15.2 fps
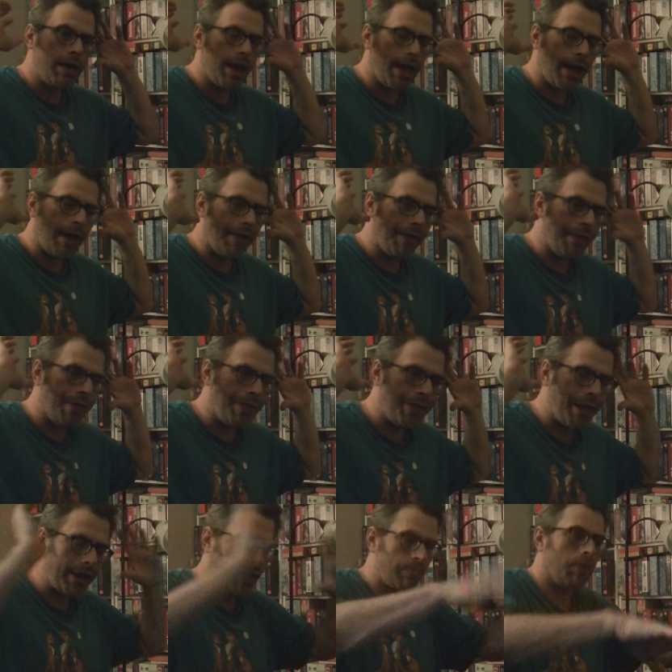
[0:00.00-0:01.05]
and
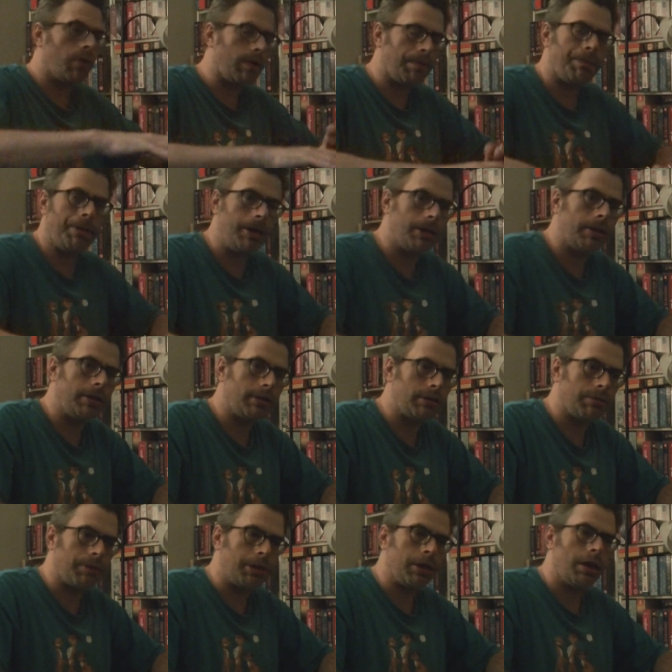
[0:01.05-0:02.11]
that's more appealing
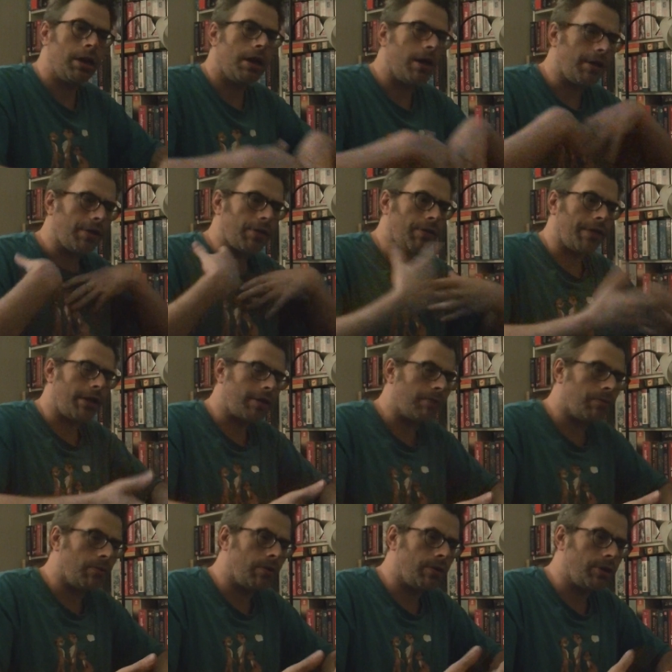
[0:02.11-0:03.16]
to me and so that's a
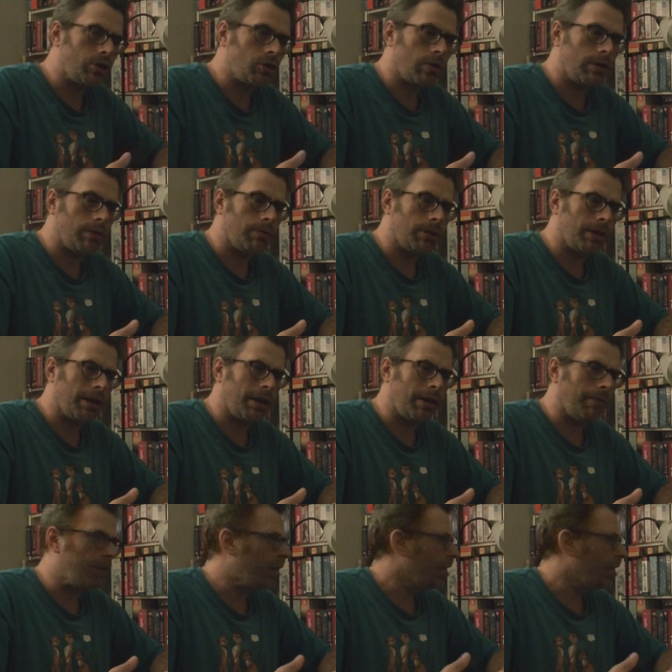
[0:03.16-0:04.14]
more enjoyable game